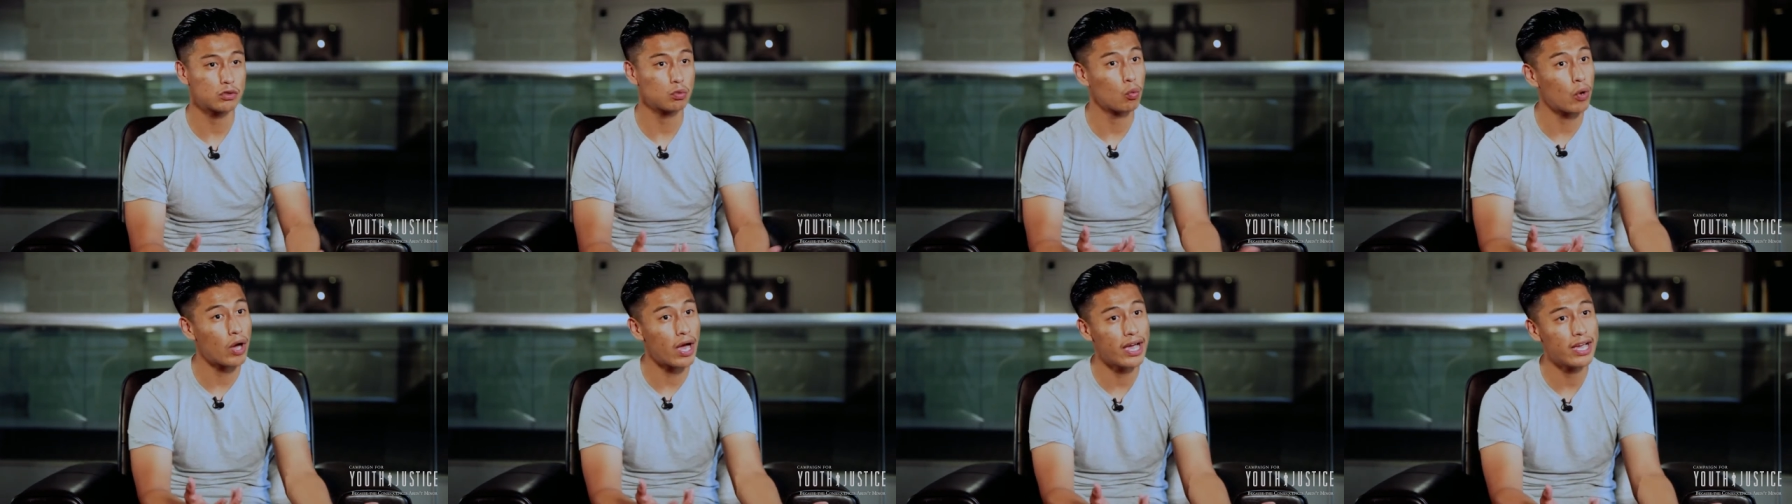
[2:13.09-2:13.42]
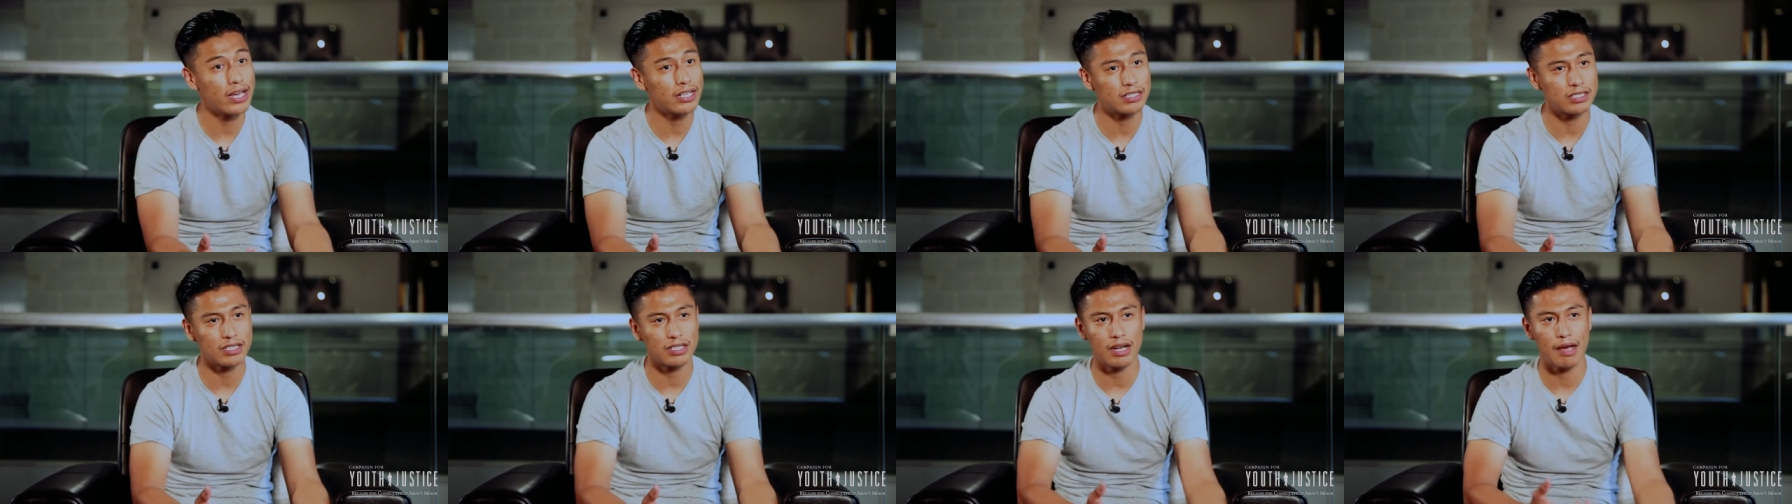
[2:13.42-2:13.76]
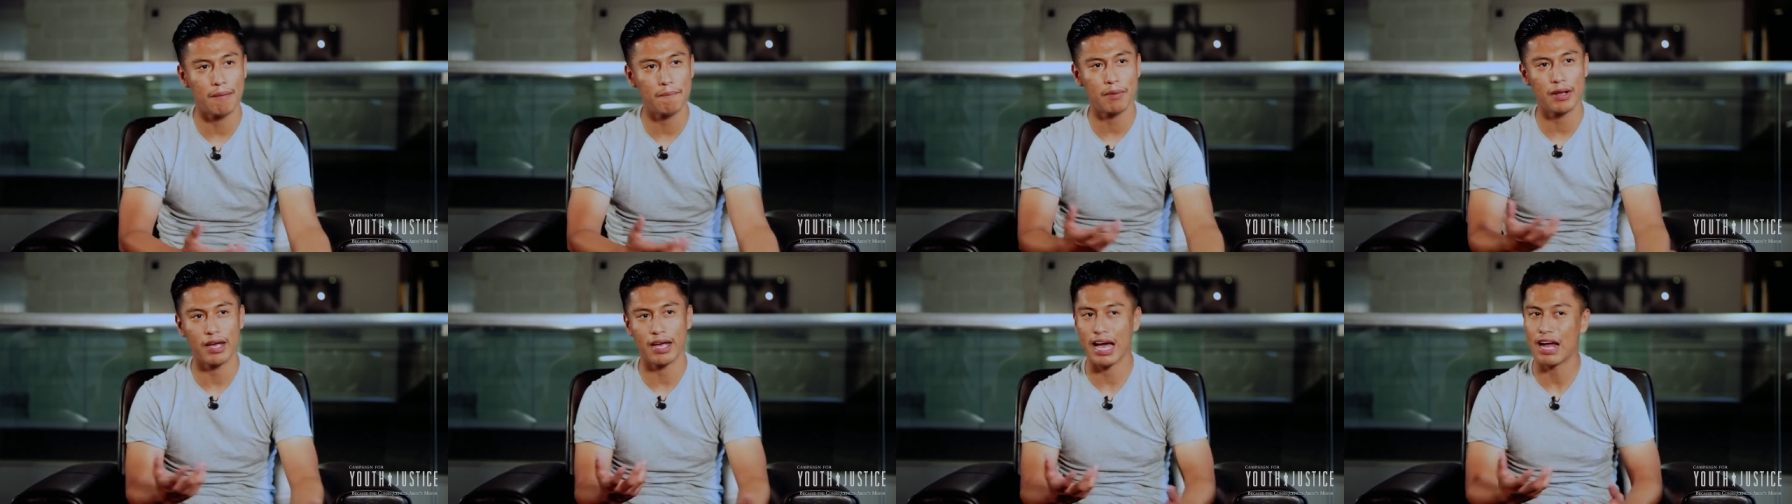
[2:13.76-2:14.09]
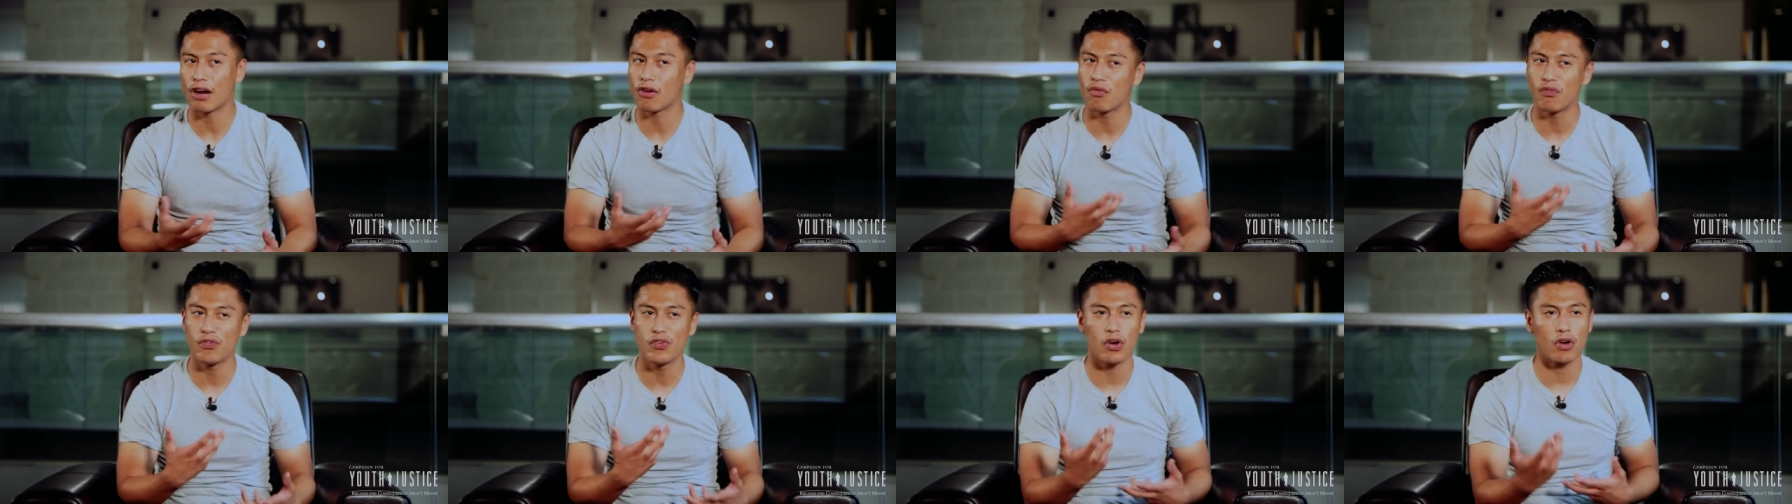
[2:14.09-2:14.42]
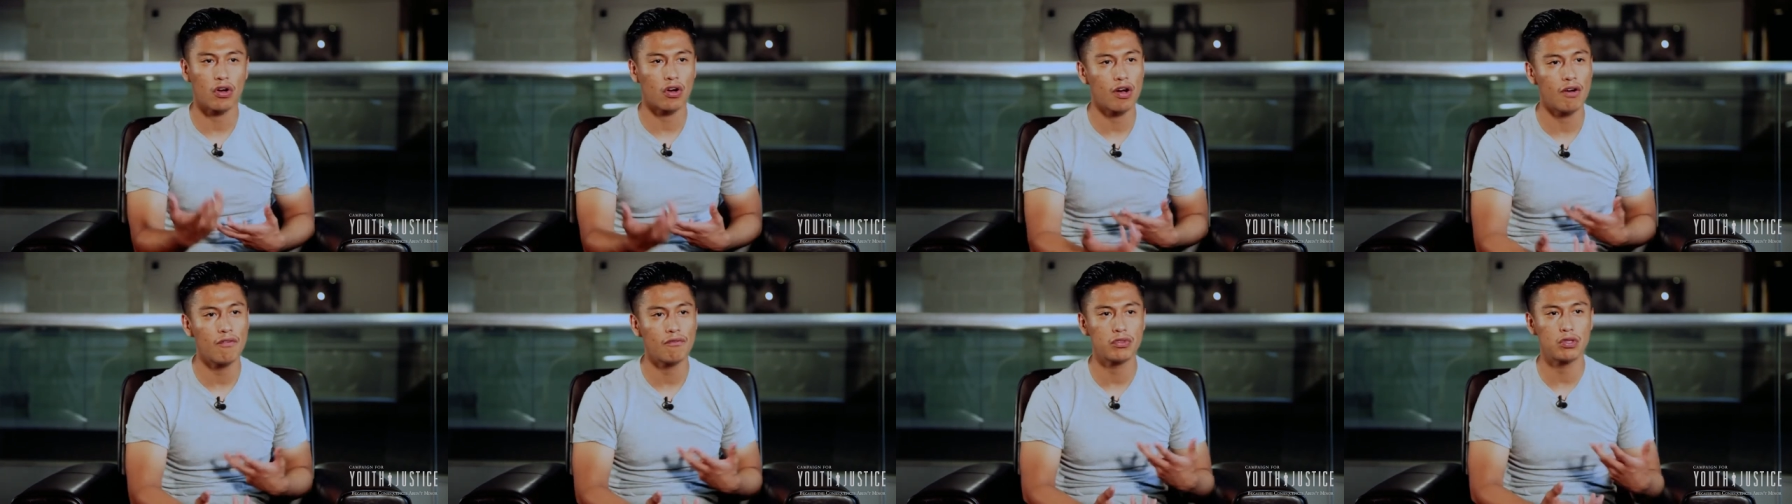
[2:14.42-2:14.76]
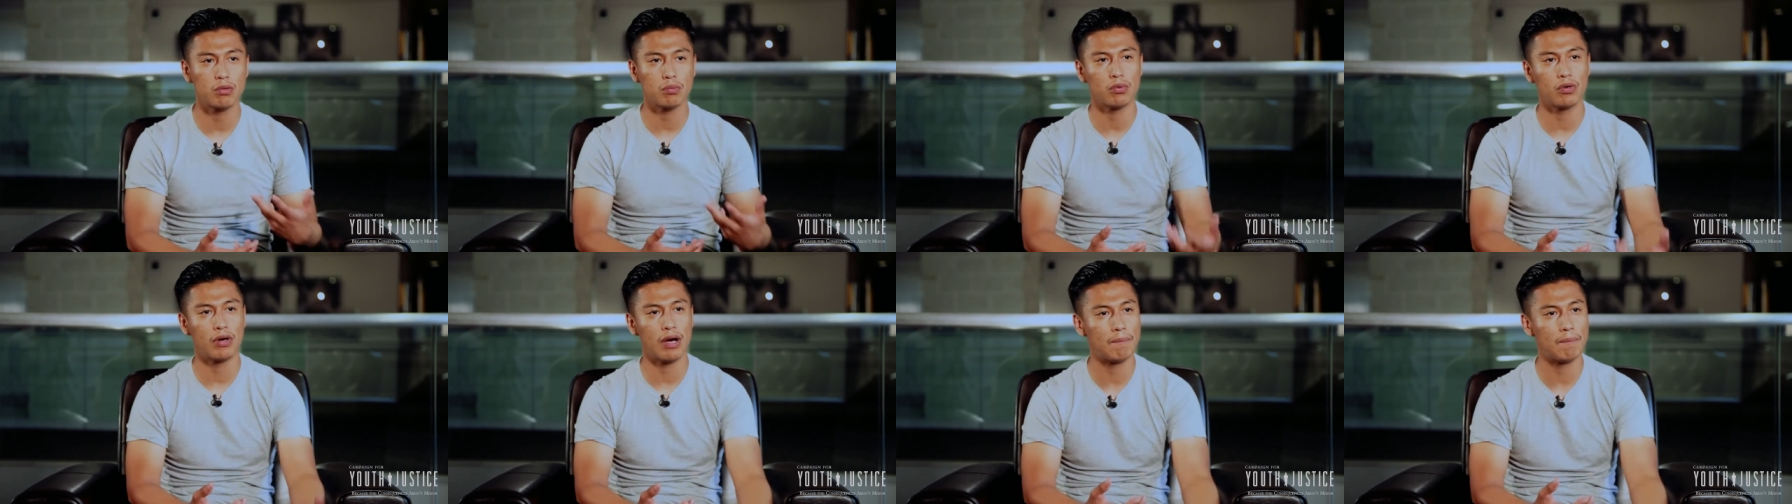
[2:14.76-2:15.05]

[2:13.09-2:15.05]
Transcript: white, and I'm like I don't feel comfortable.